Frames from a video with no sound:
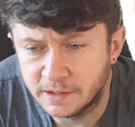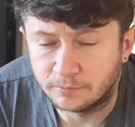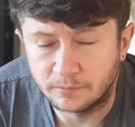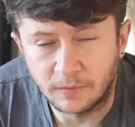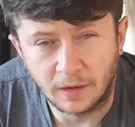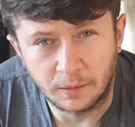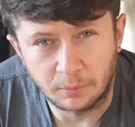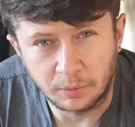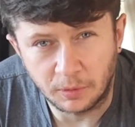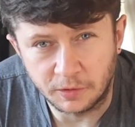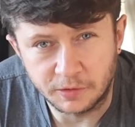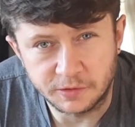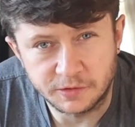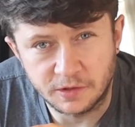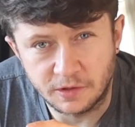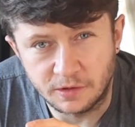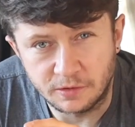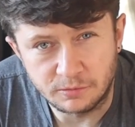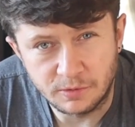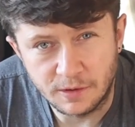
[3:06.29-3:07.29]
That applies
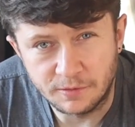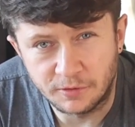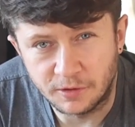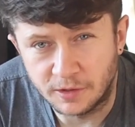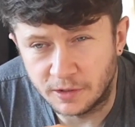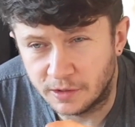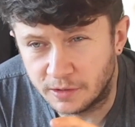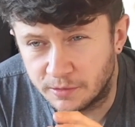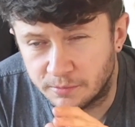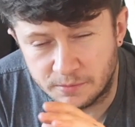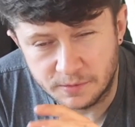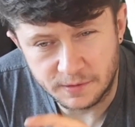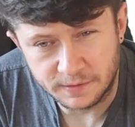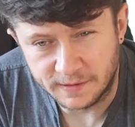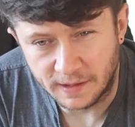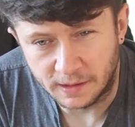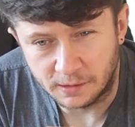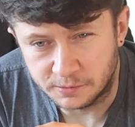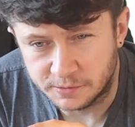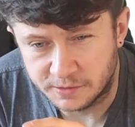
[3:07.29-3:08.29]
to the River, the
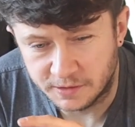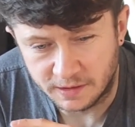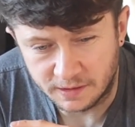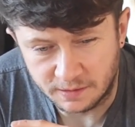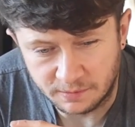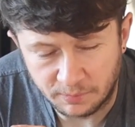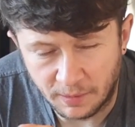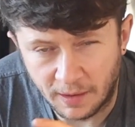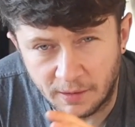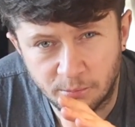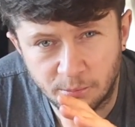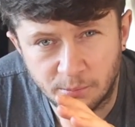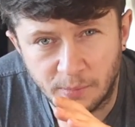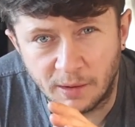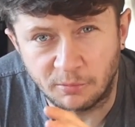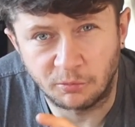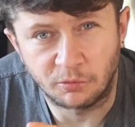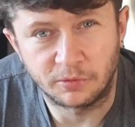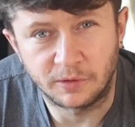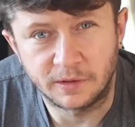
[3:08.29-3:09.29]
Delta,
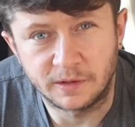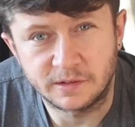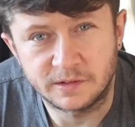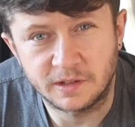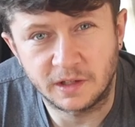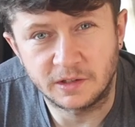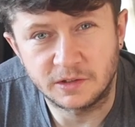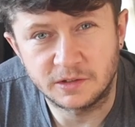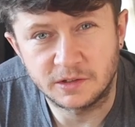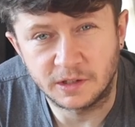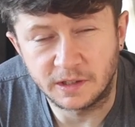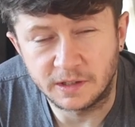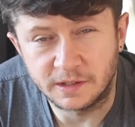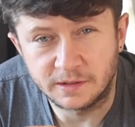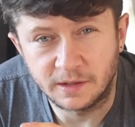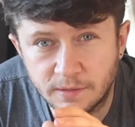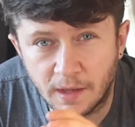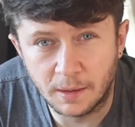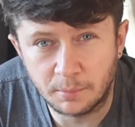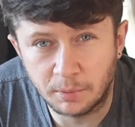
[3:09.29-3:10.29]
everything essentially.
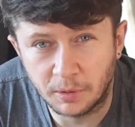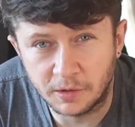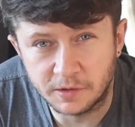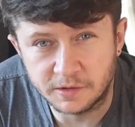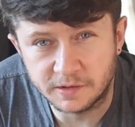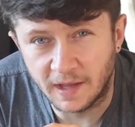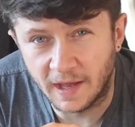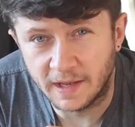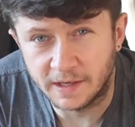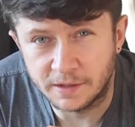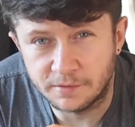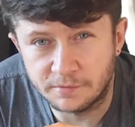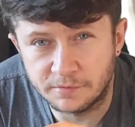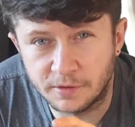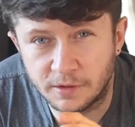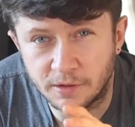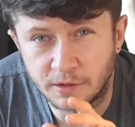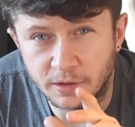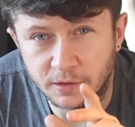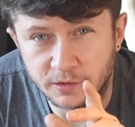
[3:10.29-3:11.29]
That applies to any of
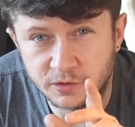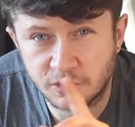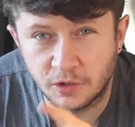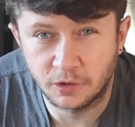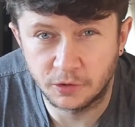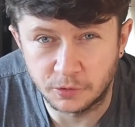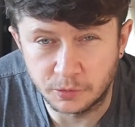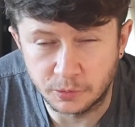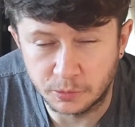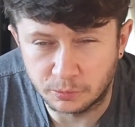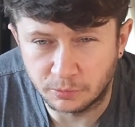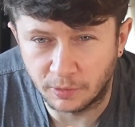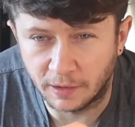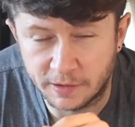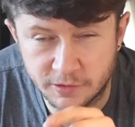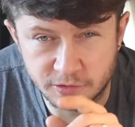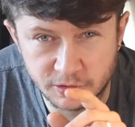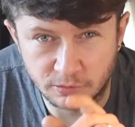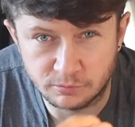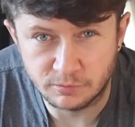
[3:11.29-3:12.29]
the 2
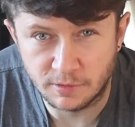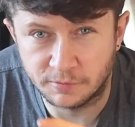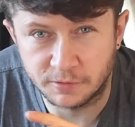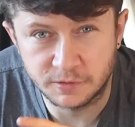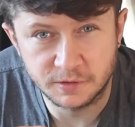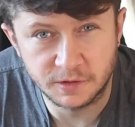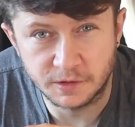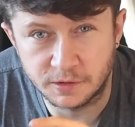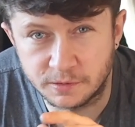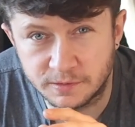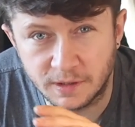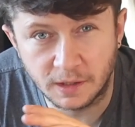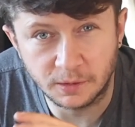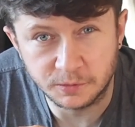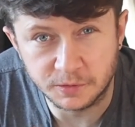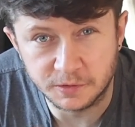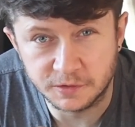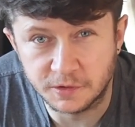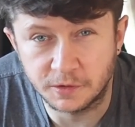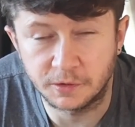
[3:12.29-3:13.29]
range, so River 2,
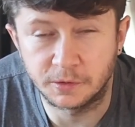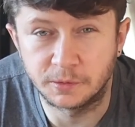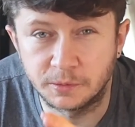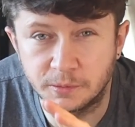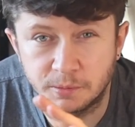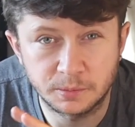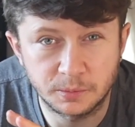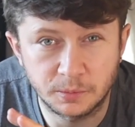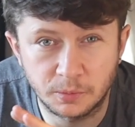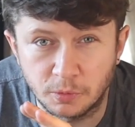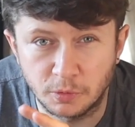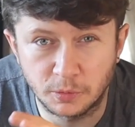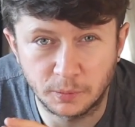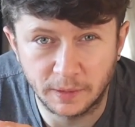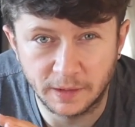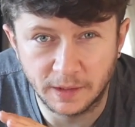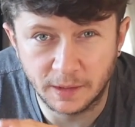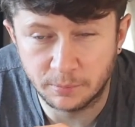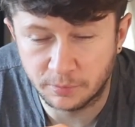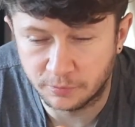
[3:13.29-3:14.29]
Delta 2, all the
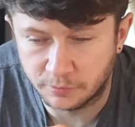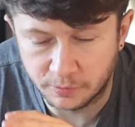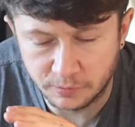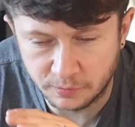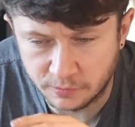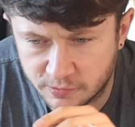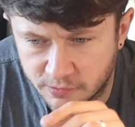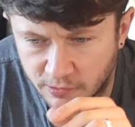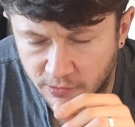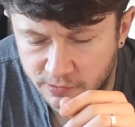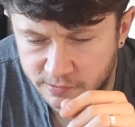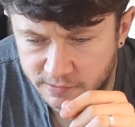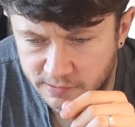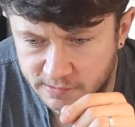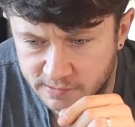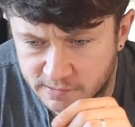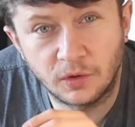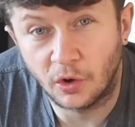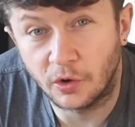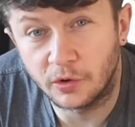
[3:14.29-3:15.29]
way up through the
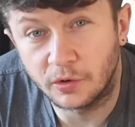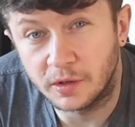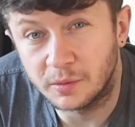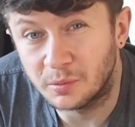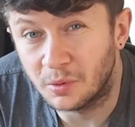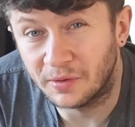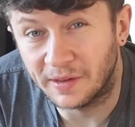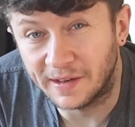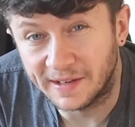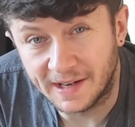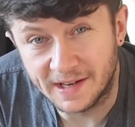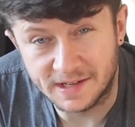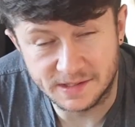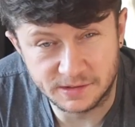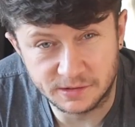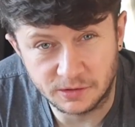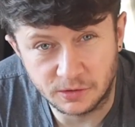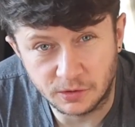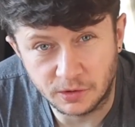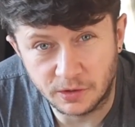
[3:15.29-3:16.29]
sizes. Not only will they
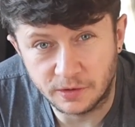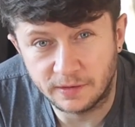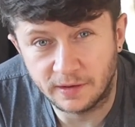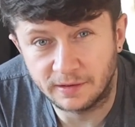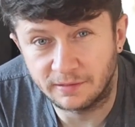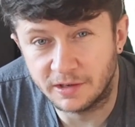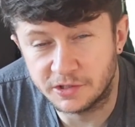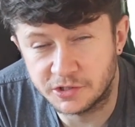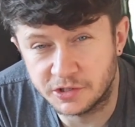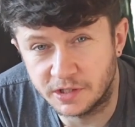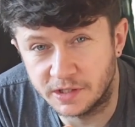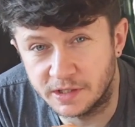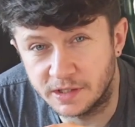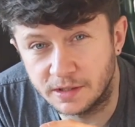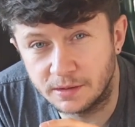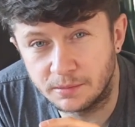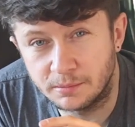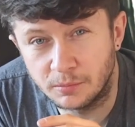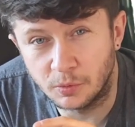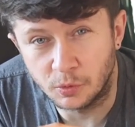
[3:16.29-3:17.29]
last longer, they're
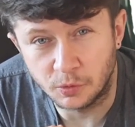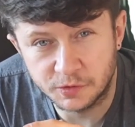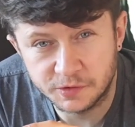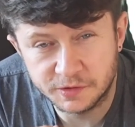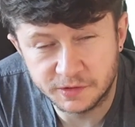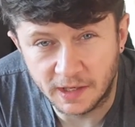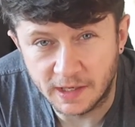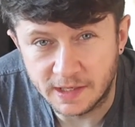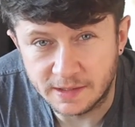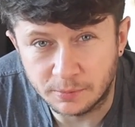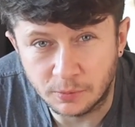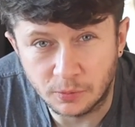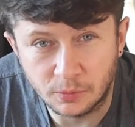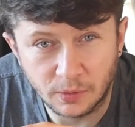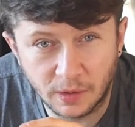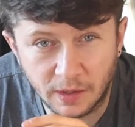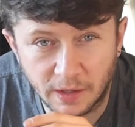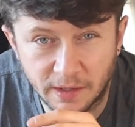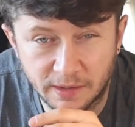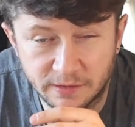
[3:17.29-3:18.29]
actually more
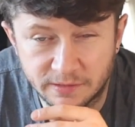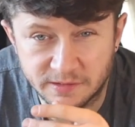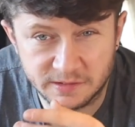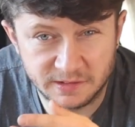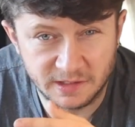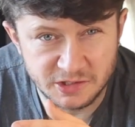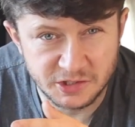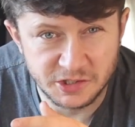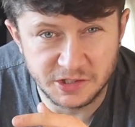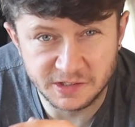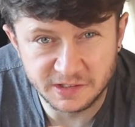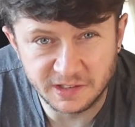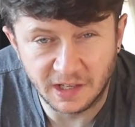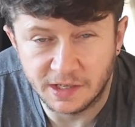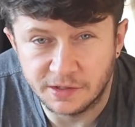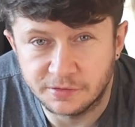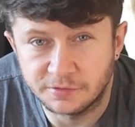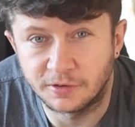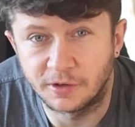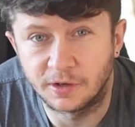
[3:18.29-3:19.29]
stable and essentially
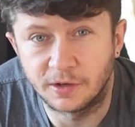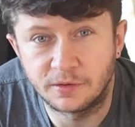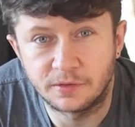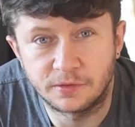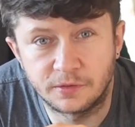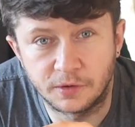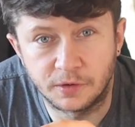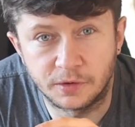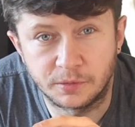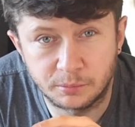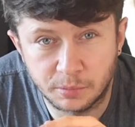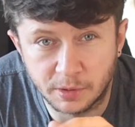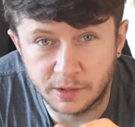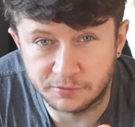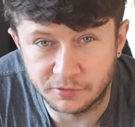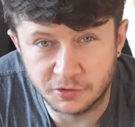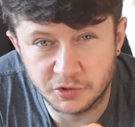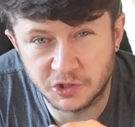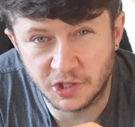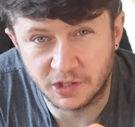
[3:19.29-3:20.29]
safer than
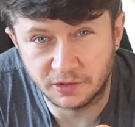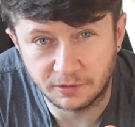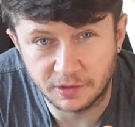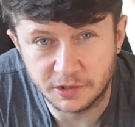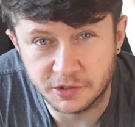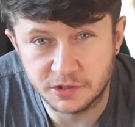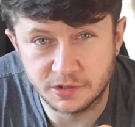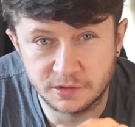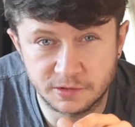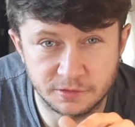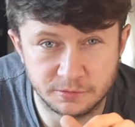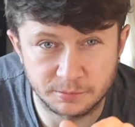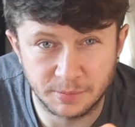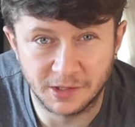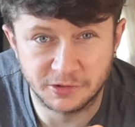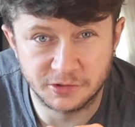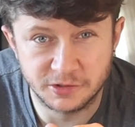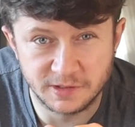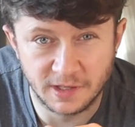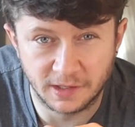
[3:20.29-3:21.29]
previous generations of
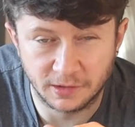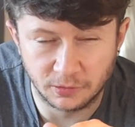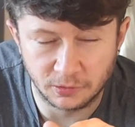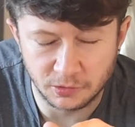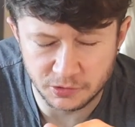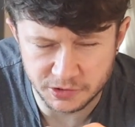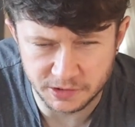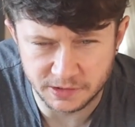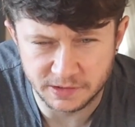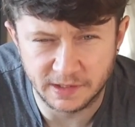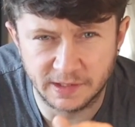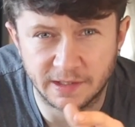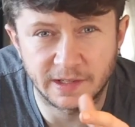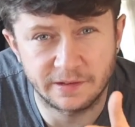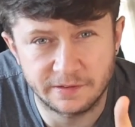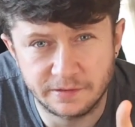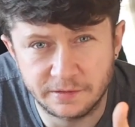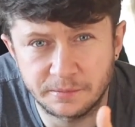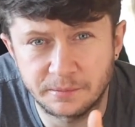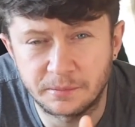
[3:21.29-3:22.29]
battery technology in
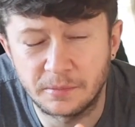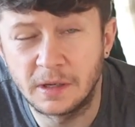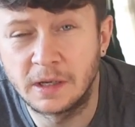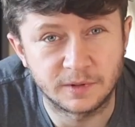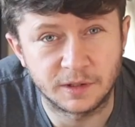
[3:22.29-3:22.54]
lithium.